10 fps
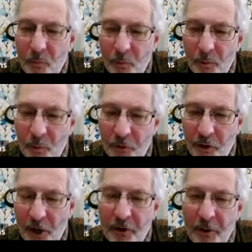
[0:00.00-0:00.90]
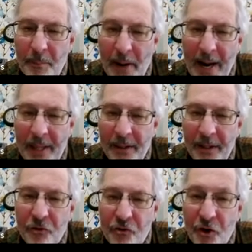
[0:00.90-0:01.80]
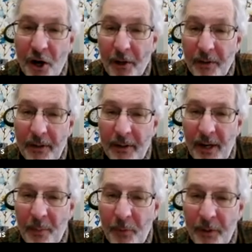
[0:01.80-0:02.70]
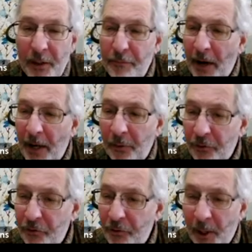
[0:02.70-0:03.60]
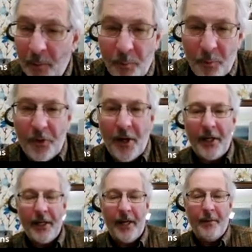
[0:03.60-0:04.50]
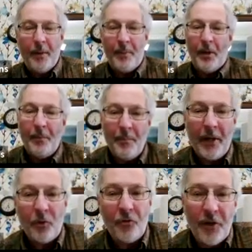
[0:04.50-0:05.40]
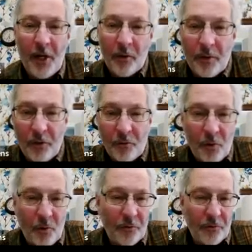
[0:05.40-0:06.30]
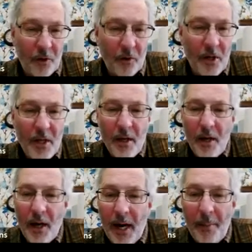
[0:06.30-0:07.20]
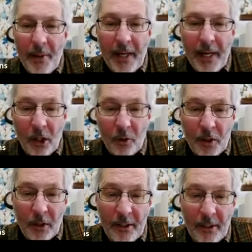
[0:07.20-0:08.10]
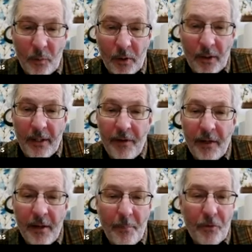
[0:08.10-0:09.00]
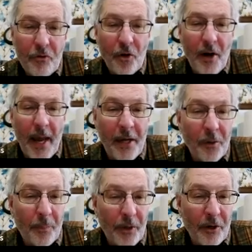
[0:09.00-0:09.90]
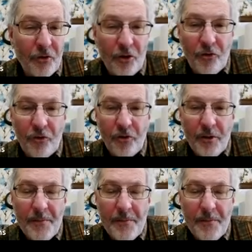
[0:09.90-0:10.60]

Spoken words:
We're charging by this chart. We need to follow this chart when we're talking about microchannel control. So again, look at liquid leaving temperature and your pressures,